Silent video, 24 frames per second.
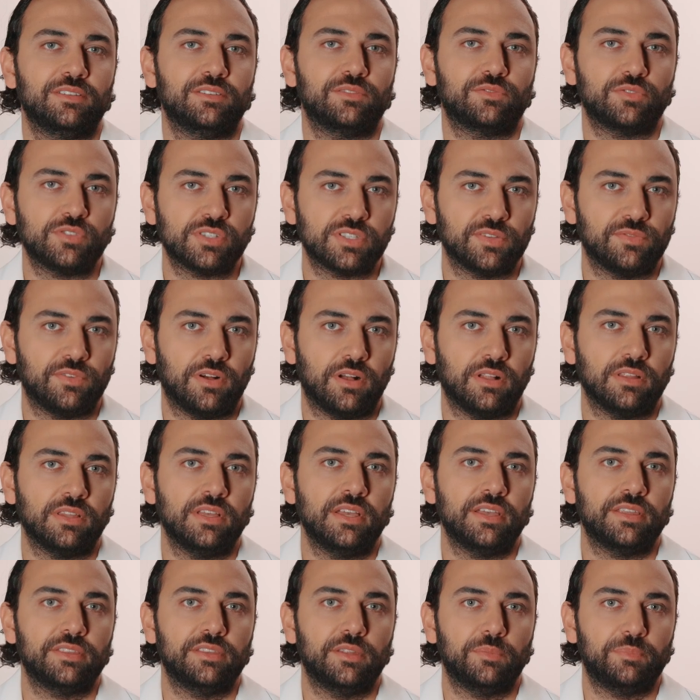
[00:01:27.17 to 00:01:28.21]
First of all,
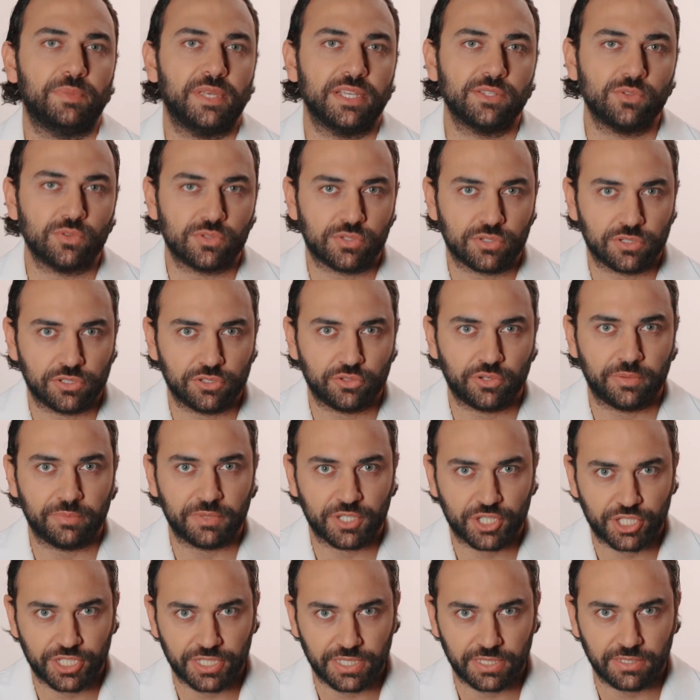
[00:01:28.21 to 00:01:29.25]
the piezosurgery
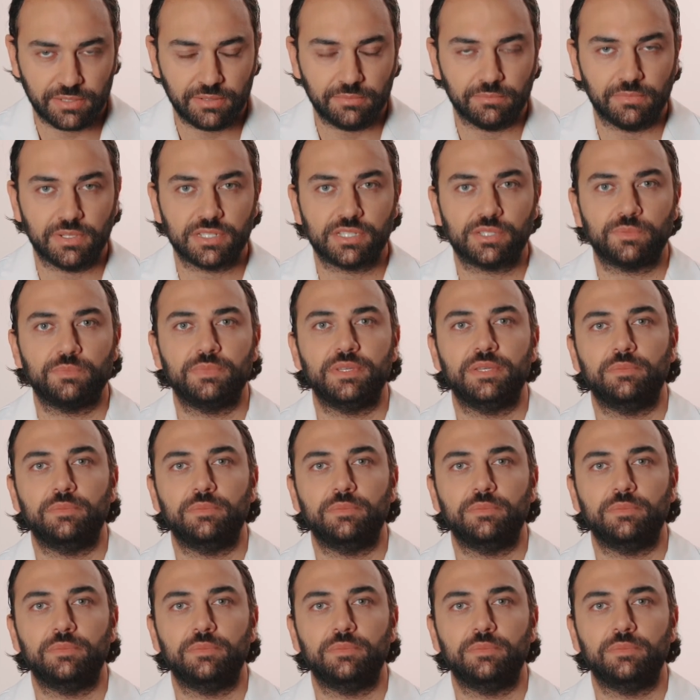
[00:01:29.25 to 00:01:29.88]
machine must